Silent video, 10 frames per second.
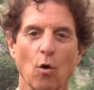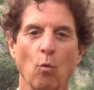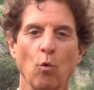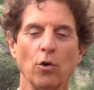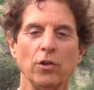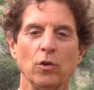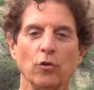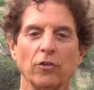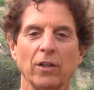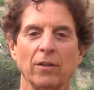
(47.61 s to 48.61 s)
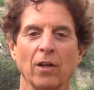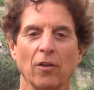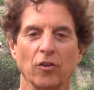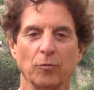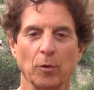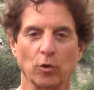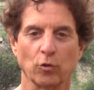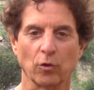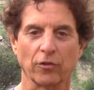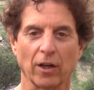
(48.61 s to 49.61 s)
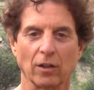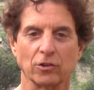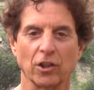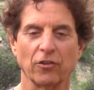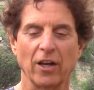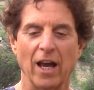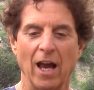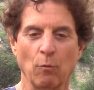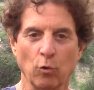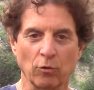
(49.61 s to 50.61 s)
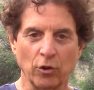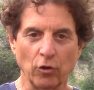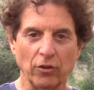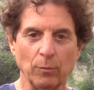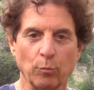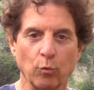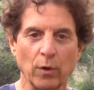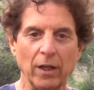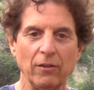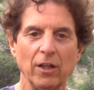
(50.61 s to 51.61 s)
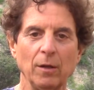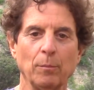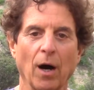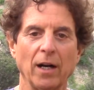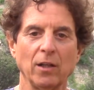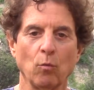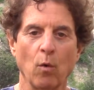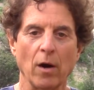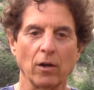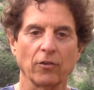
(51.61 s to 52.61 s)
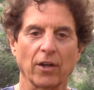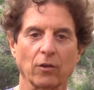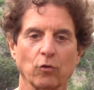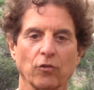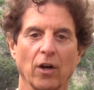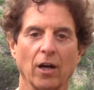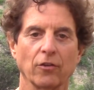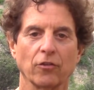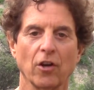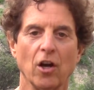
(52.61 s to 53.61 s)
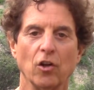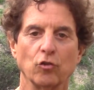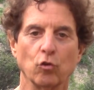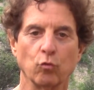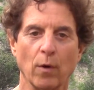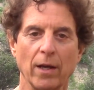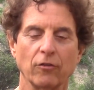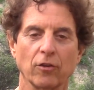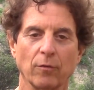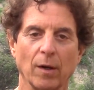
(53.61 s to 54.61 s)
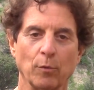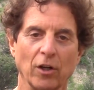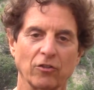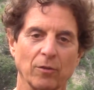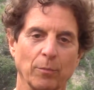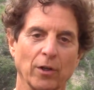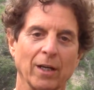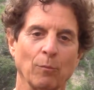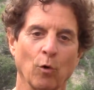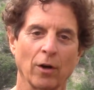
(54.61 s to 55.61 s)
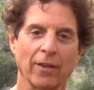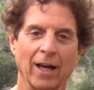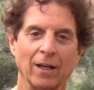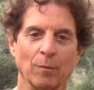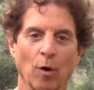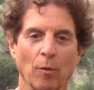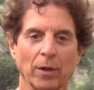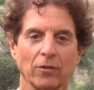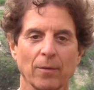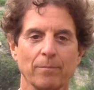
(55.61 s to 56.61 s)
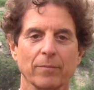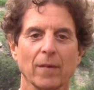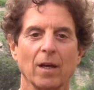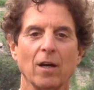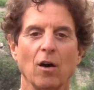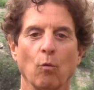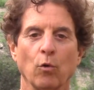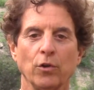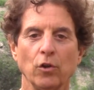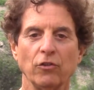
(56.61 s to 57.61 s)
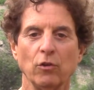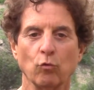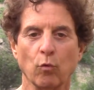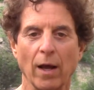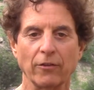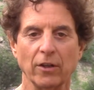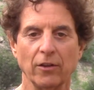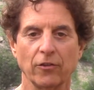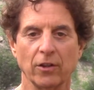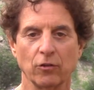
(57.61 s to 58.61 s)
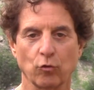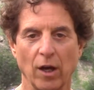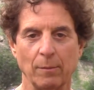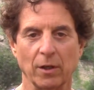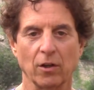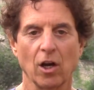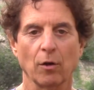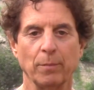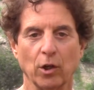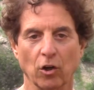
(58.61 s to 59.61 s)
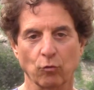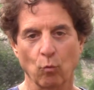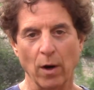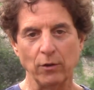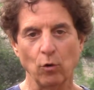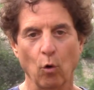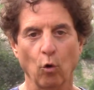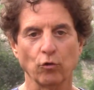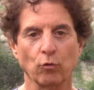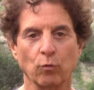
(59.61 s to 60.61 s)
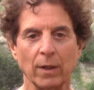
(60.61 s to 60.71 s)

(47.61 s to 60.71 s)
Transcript: We're using the spiritual intelligence and we're using breathing and body awareness exercises to raise the vibration, but I'll get more to that in a moment. We're using resonance and entrainment because when you hold a